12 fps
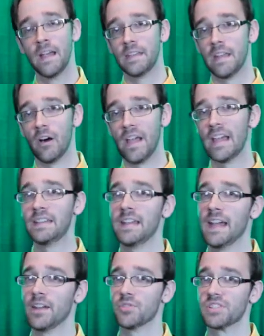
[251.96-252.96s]
Now, Andy
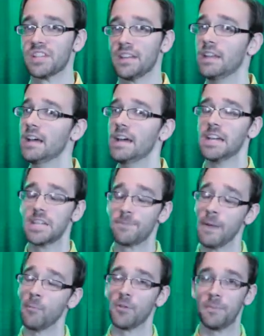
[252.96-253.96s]
Anderson, he's
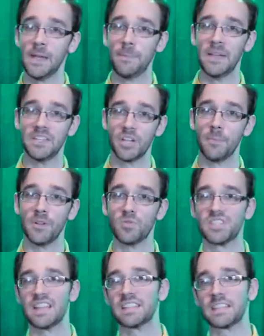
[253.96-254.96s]
been with PPW
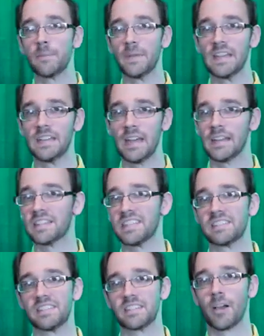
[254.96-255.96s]
since the beginning,
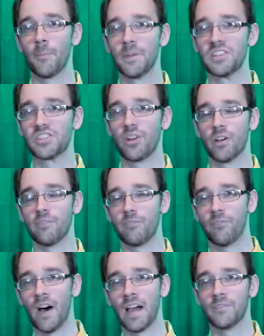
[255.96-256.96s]
since his company started
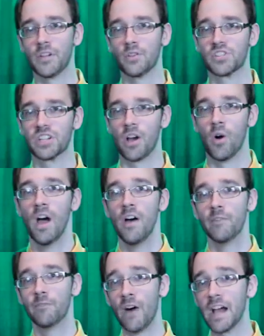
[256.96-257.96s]
5 years ago.
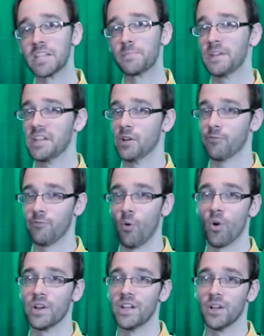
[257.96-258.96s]
Vine's been here
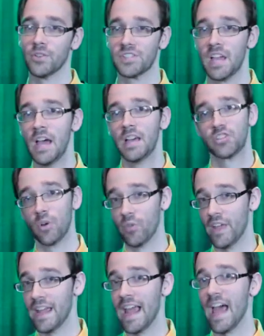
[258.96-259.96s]
4 years, so
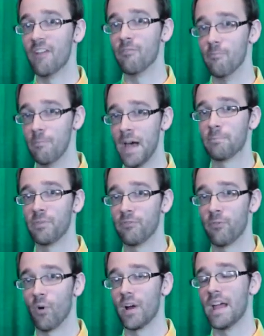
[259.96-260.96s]
they have met
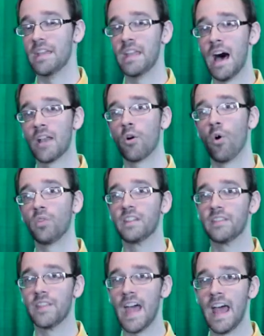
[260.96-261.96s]
before. And not only
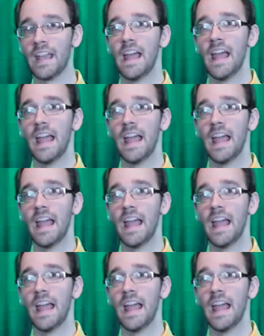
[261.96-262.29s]
that,